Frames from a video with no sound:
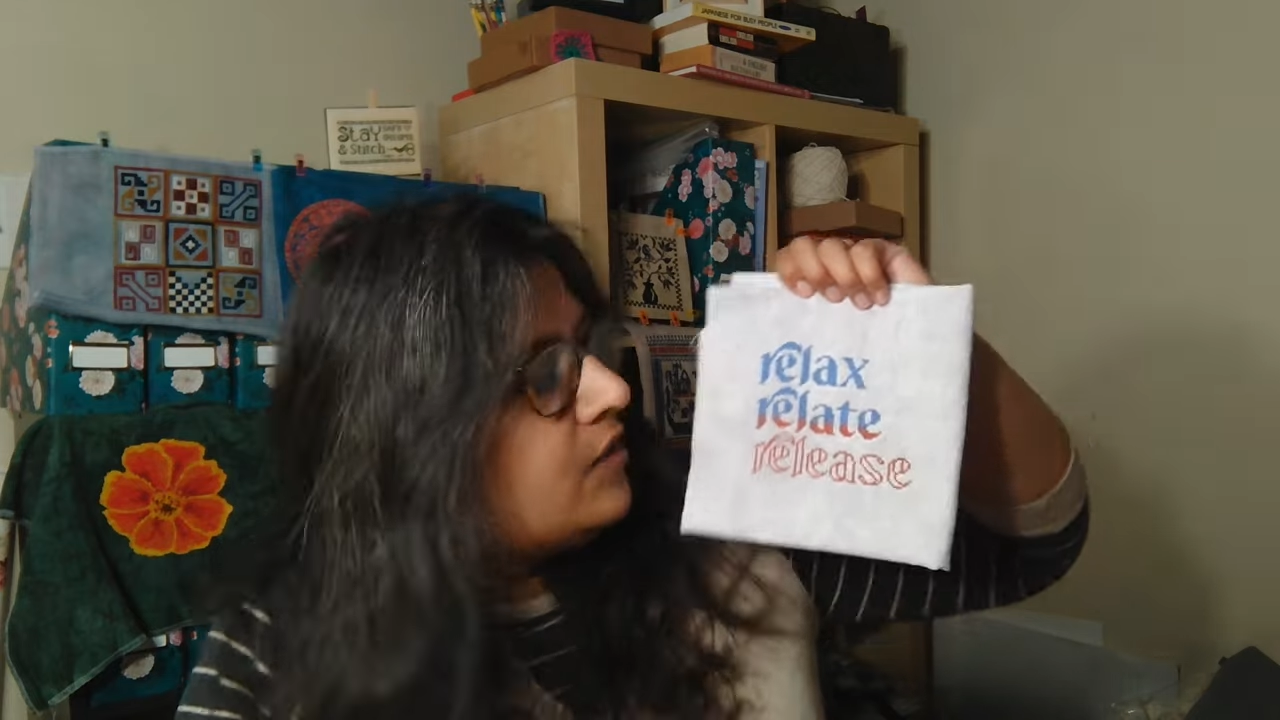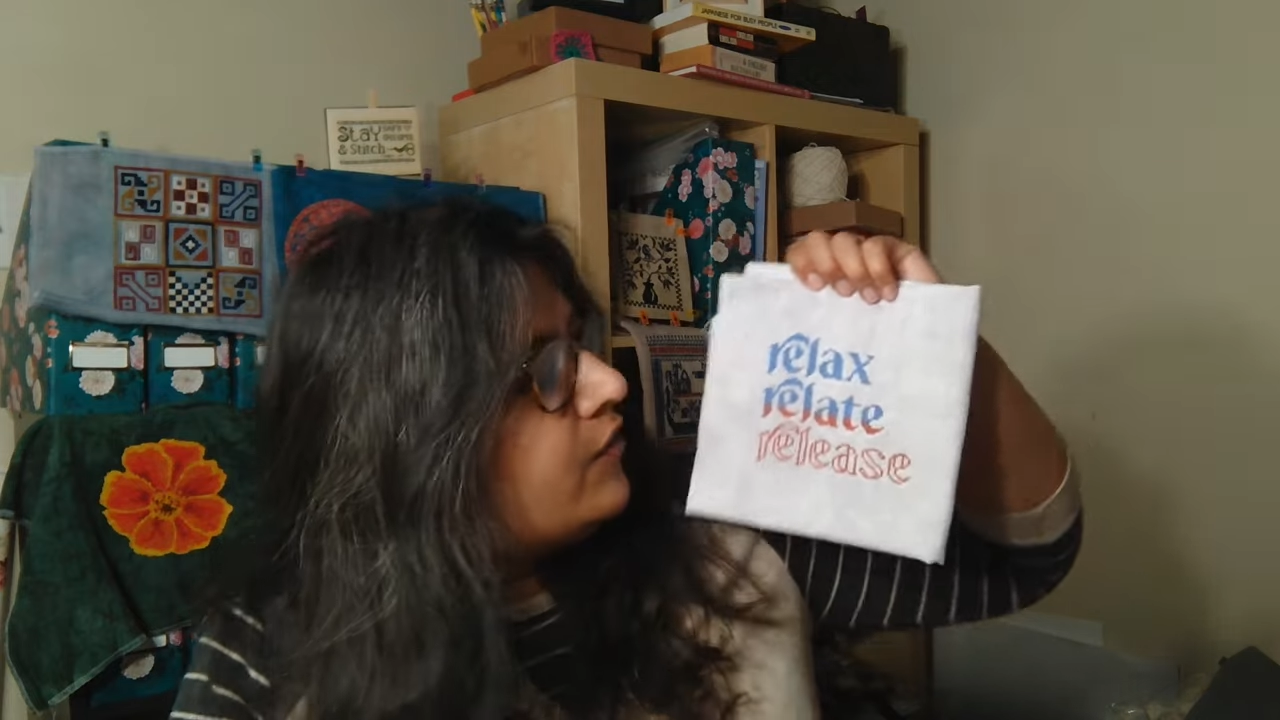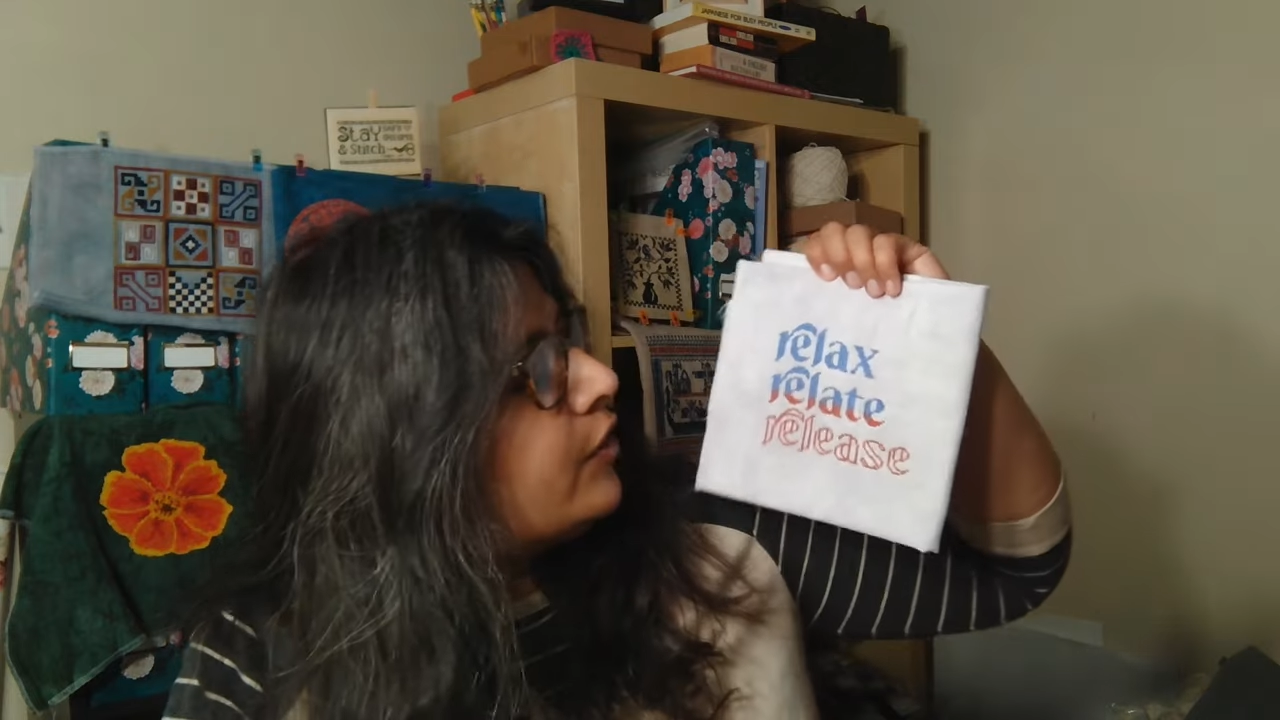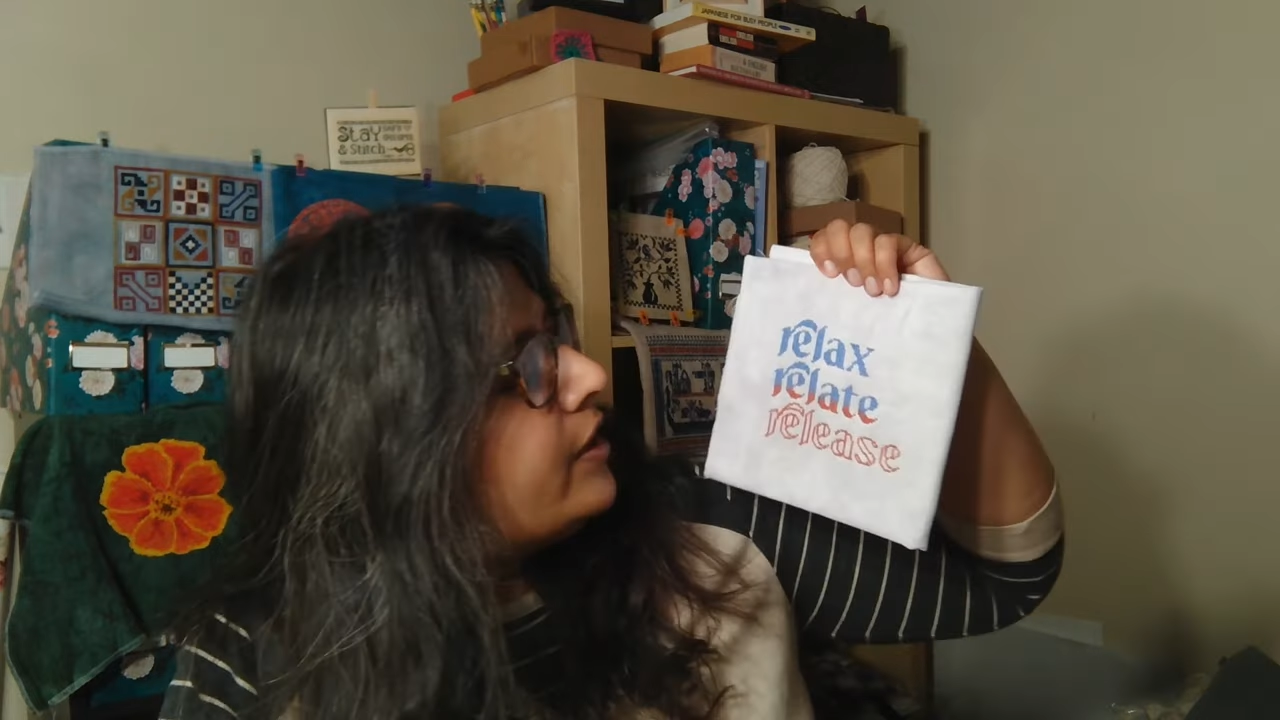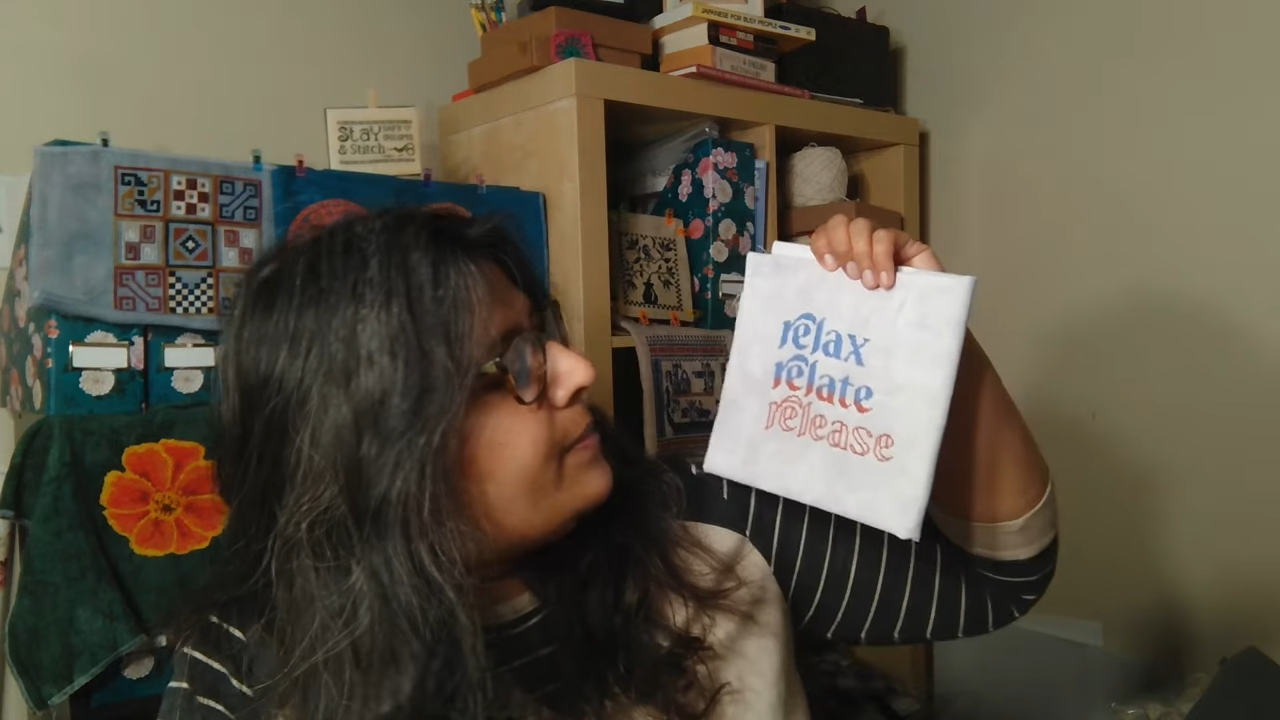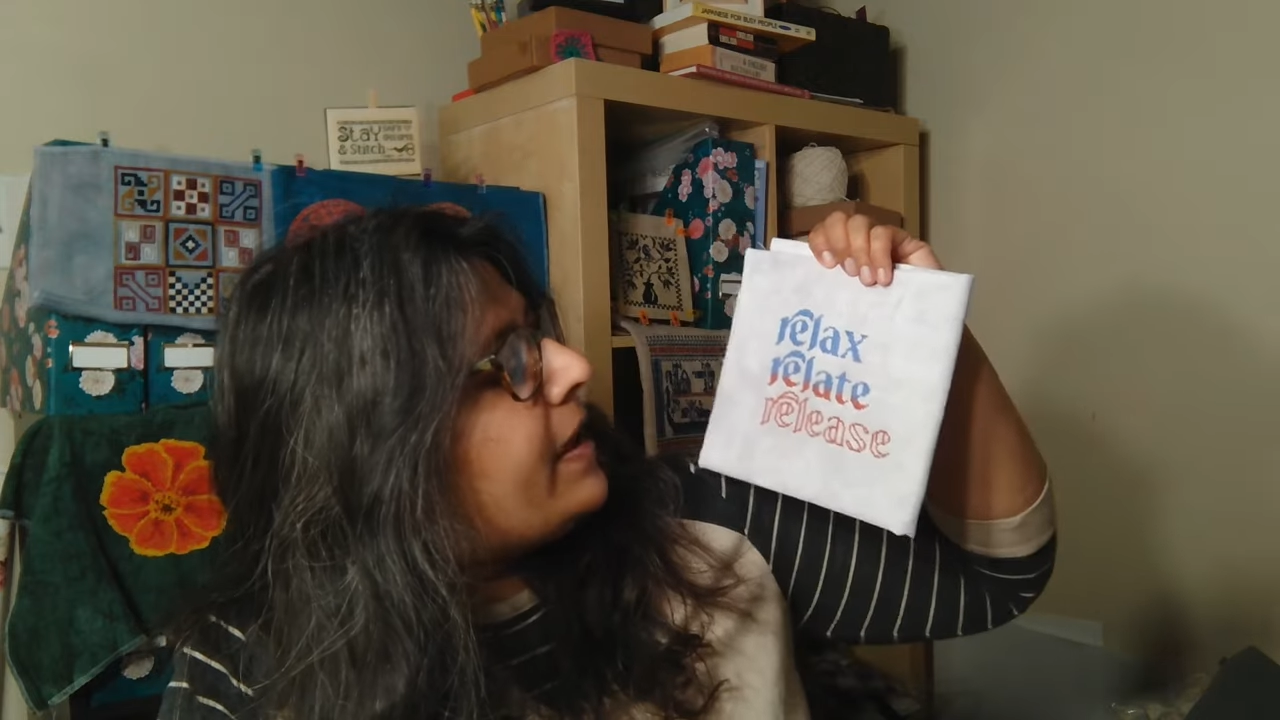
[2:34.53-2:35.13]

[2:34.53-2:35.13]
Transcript: a very